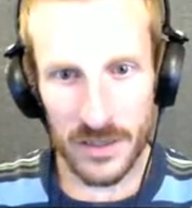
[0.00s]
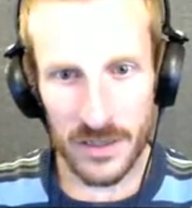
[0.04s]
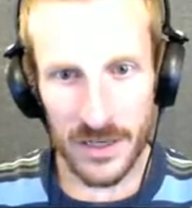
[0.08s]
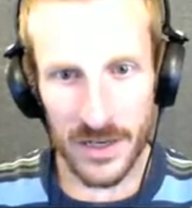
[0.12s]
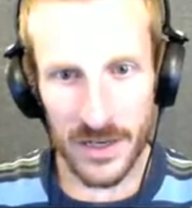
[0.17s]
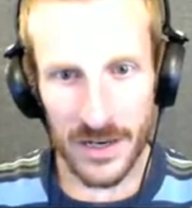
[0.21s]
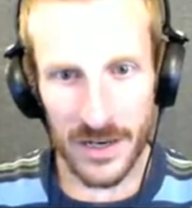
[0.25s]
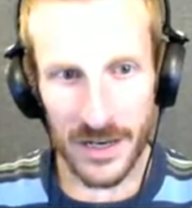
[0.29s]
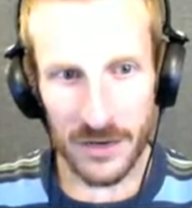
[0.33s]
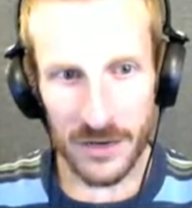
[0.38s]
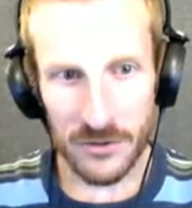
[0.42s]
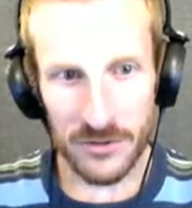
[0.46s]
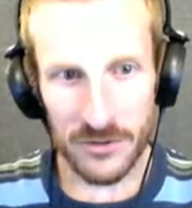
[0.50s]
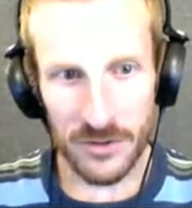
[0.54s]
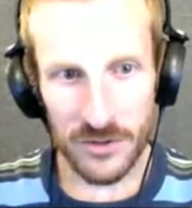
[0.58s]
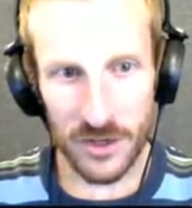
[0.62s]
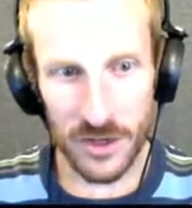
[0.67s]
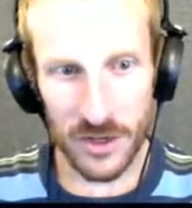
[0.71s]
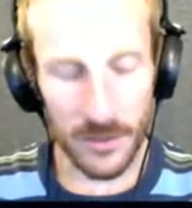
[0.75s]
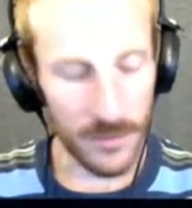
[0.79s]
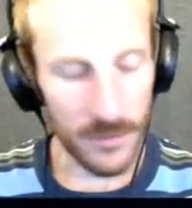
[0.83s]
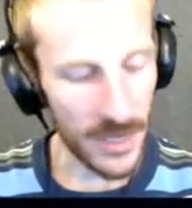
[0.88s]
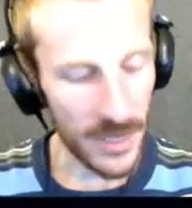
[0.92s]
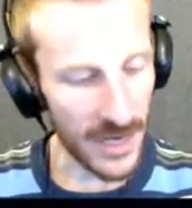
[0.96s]
And now he's on
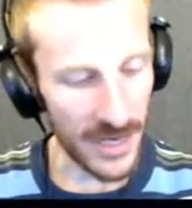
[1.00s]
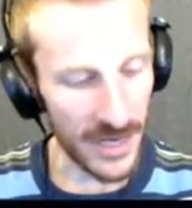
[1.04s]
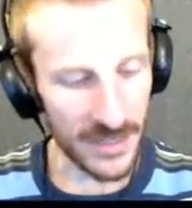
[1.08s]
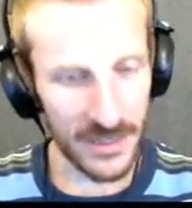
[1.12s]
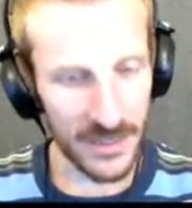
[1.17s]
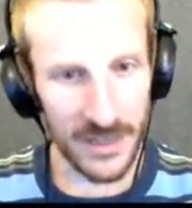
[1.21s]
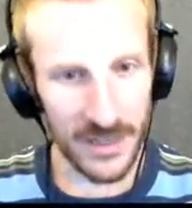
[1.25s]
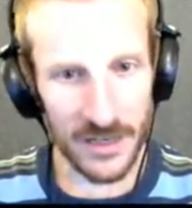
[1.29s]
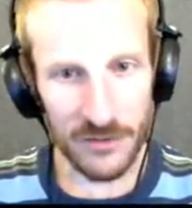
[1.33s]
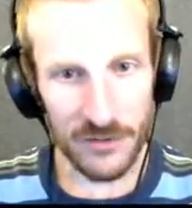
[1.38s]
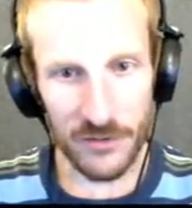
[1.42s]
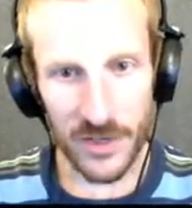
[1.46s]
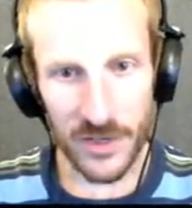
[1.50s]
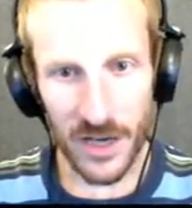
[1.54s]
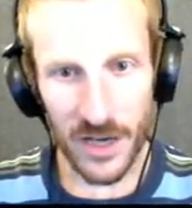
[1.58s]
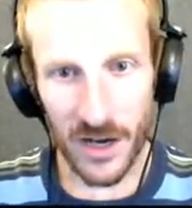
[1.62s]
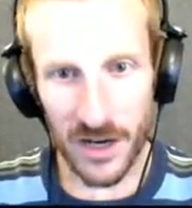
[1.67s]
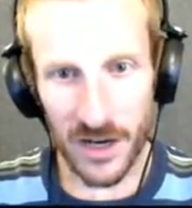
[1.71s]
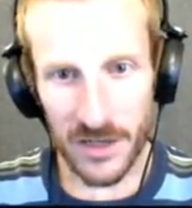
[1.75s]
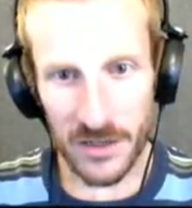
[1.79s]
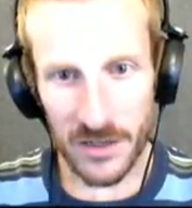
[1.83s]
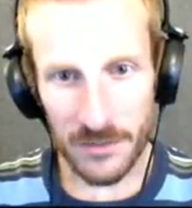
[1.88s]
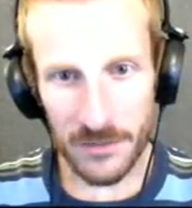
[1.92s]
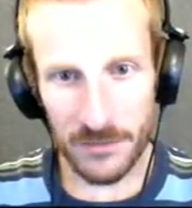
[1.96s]
our back, and if we
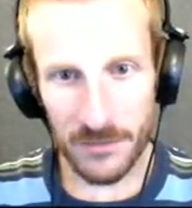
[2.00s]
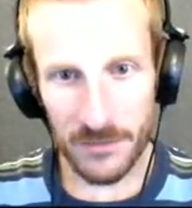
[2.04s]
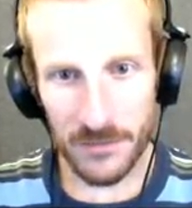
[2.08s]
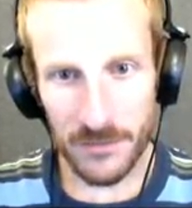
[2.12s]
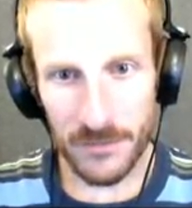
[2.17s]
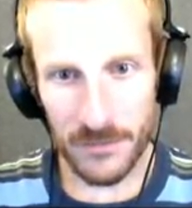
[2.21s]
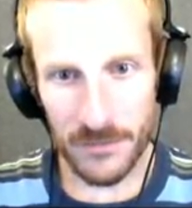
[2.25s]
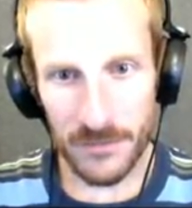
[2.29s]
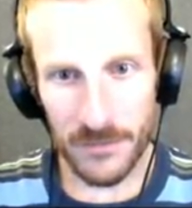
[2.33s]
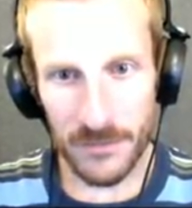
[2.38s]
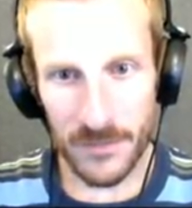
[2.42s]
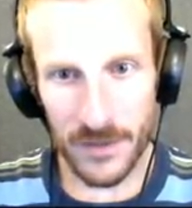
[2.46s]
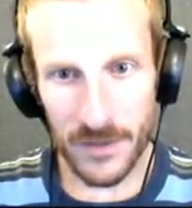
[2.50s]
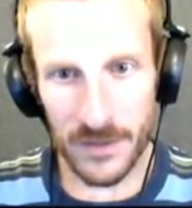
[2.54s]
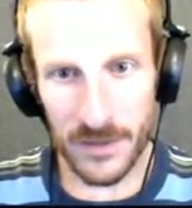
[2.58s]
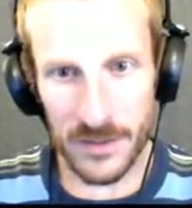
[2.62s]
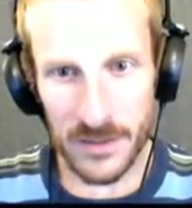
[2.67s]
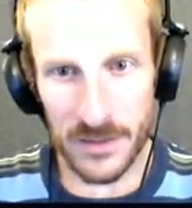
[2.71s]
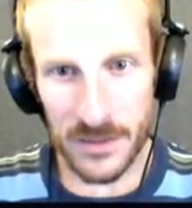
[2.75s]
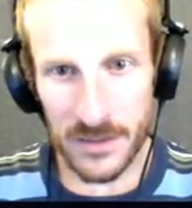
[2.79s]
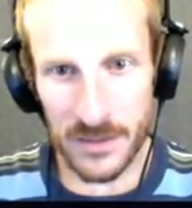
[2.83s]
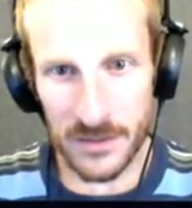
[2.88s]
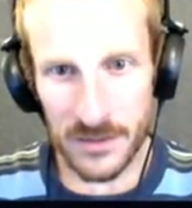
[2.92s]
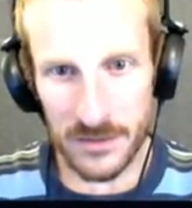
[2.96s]
hug
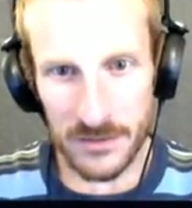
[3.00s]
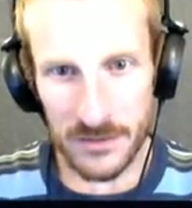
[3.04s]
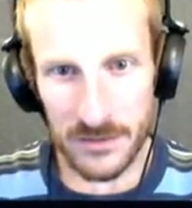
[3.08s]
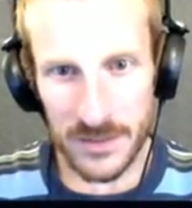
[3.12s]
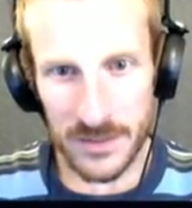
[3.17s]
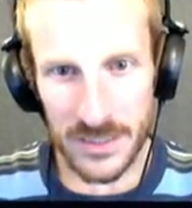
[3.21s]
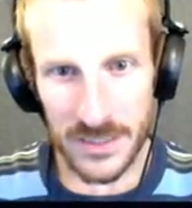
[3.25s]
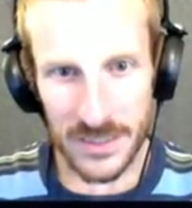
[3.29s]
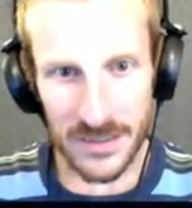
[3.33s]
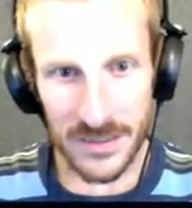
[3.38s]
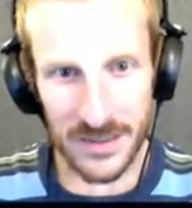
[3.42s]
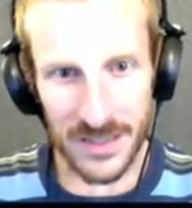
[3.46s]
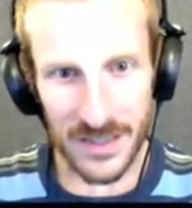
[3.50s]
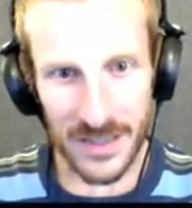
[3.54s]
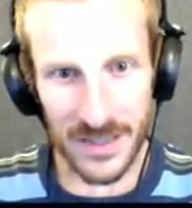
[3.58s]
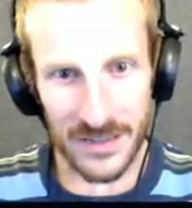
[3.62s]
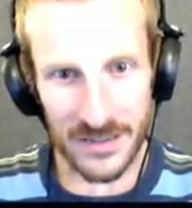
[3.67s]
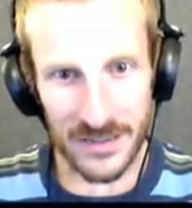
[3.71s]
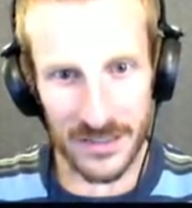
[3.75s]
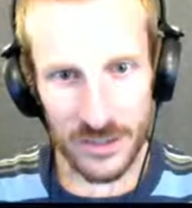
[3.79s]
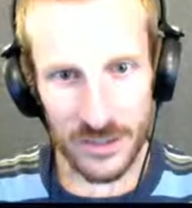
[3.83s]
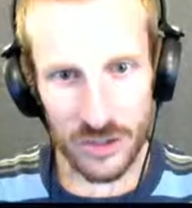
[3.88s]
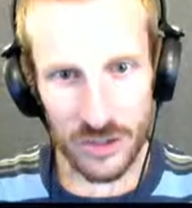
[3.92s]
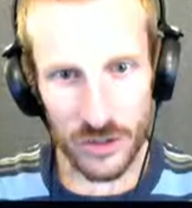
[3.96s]
him, we can light
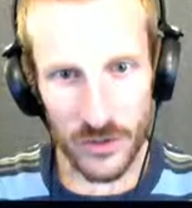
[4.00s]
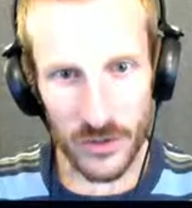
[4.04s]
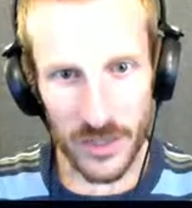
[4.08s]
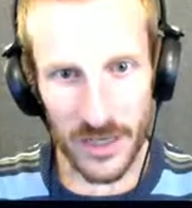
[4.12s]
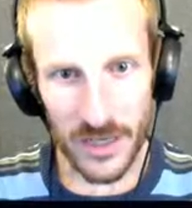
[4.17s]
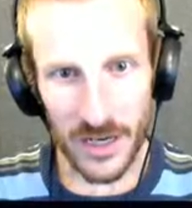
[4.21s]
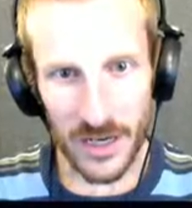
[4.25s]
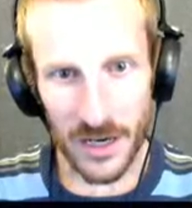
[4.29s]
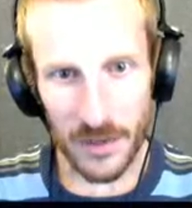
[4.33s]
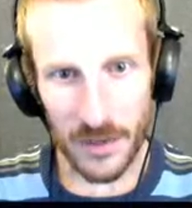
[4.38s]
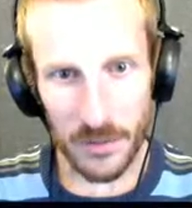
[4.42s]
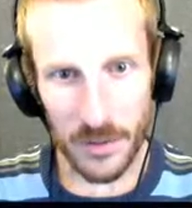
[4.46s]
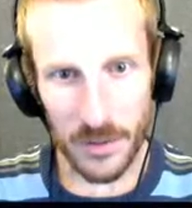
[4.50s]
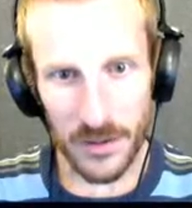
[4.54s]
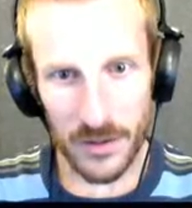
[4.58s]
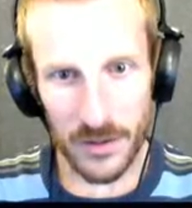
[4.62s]
the joint up.